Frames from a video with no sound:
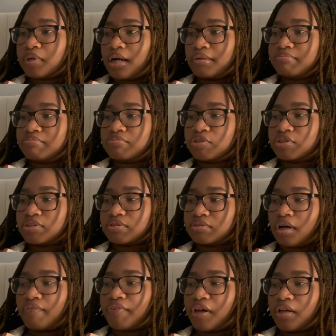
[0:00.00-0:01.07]
I'm just
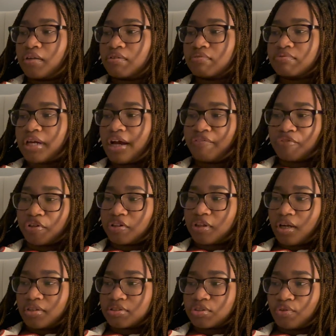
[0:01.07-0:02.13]
loving
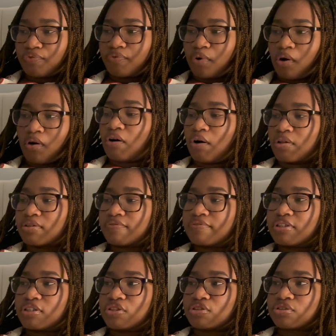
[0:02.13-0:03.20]
everything so far. All of
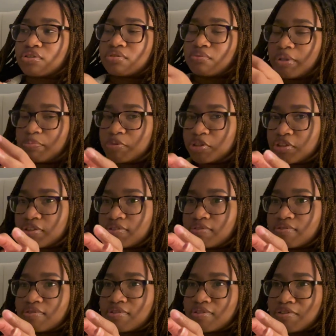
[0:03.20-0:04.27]
the
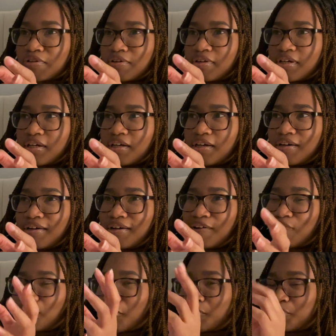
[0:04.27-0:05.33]
descriptions
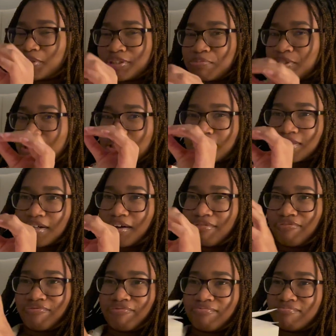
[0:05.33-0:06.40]
of like Christmassy
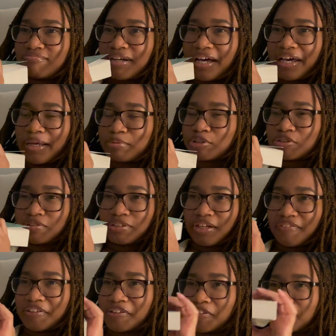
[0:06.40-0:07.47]
stuff, I absolutely love
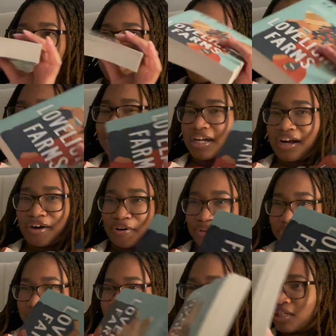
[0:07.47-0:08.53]
it. The small
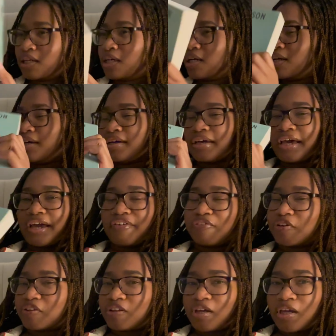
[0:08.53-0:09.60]
town,
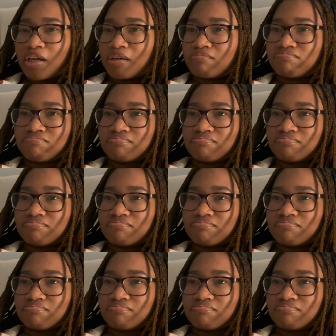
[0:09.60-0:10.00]
everything